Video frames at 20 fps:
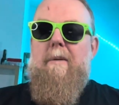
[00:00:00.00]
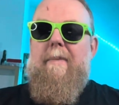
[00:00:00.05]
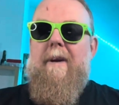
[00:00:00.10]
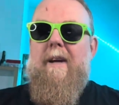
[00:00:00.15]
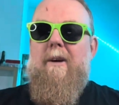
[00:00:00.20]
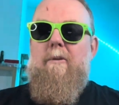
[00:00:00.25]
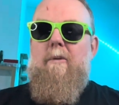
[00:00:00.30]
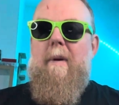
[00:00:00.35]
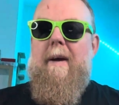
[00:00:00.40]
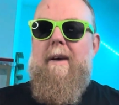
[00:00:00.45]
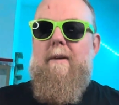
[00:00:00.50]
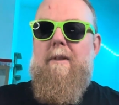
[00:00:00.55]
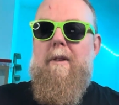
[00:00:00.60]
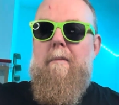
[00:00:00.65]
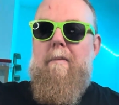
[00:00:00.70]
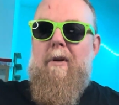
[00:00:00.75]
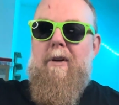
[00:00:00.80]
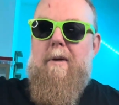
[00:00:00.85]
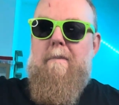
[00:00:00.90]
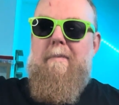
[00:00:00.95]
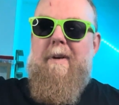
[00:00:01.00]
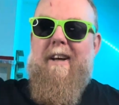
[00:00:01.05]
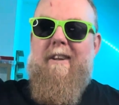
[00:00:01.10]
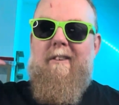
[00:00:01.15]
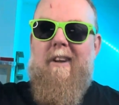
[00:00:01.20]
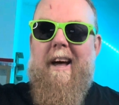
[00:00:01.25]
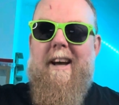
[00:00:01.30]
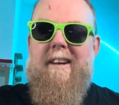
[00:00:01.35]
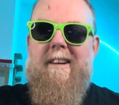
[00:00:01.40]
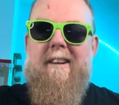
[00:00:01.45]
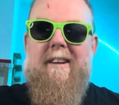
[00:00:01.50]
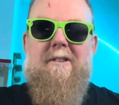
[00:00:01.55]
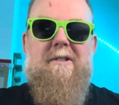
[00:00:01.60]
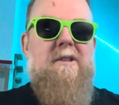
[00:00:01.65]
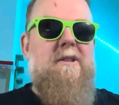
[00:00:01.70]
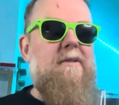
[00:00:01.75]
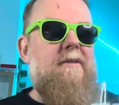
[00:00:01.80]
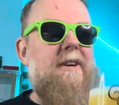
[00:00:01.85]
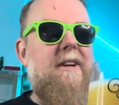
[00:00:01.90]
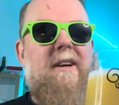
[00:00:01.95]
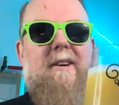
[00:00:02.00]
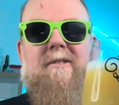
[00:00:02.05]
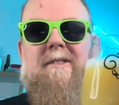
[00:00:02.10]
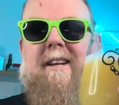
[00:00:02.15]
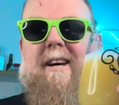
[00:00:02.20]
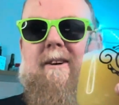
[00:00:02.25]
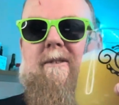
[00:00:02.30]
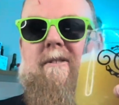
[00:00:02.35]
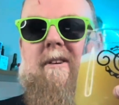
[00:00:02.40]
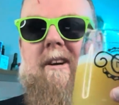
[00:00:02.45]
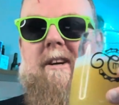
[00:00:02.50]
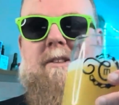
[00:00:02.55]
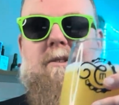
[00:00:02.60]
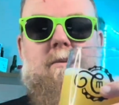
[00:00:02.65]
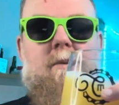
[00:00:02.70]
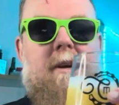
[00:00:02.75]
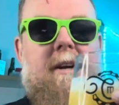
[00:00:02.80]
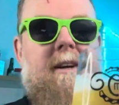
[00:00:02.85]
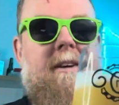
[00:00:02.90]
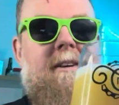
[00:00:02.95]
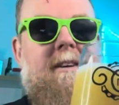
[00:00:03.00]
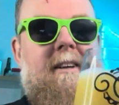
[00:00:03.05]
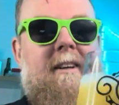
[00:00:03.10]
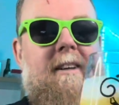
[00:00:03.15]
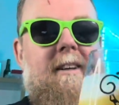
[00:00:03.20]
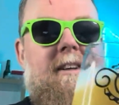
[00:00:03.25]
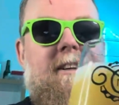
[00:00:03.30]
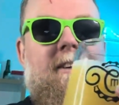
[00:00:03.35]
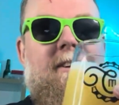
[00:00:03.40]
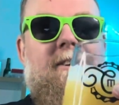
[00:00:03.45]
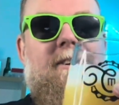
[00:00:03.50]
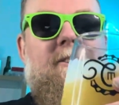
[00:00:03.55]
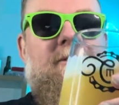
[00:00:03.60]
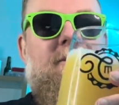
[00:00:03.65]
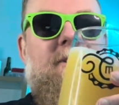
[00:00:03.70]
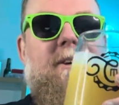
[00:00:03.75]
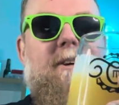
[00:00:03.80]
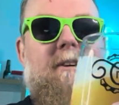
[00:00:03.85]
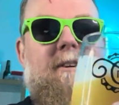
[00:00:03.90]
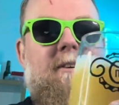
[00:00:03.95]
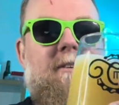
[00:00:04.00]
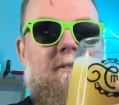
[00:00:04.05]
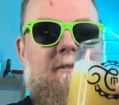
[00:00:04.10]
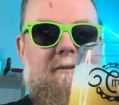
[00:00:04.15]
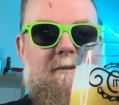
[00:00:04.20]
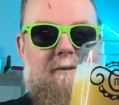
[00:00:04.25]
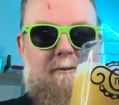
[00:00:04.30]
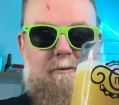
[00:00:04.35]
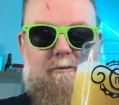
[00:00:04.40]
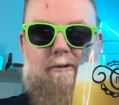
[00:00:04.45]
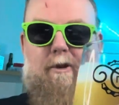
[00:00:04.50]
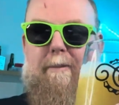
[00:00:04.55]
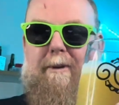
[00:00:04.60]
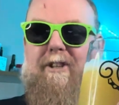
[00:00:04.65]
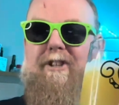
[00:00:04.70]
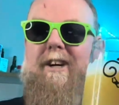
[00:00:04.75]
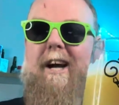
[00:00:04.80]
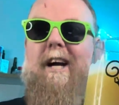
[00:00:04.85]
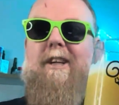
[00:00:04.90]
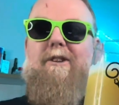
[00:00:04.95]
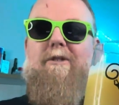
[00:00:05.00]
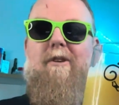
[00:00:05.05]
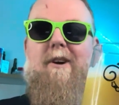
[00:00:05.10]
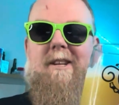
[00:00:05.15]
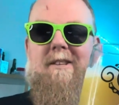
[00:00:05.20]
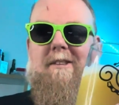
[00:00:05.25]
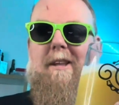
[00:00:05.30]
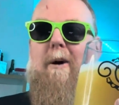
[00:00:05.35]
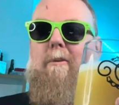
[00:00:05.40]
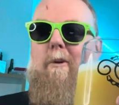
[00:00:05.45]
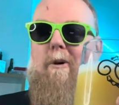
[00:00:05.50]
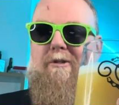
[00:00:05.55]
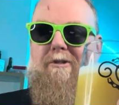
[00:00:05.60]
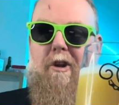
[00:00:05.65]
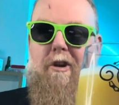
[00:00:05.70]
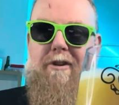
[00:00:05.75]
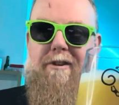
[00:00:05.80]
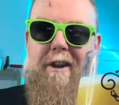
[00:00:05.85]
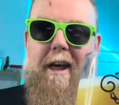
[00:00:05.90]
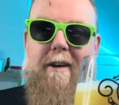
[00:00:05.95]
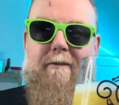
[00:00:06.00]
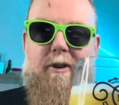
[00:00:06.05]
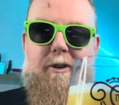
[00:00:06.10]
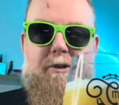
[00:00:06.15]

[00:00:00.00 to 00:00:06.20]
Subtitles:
big weir with the bloody big lad in like two videos now. Christ, what a rubbish catchphrase that was that never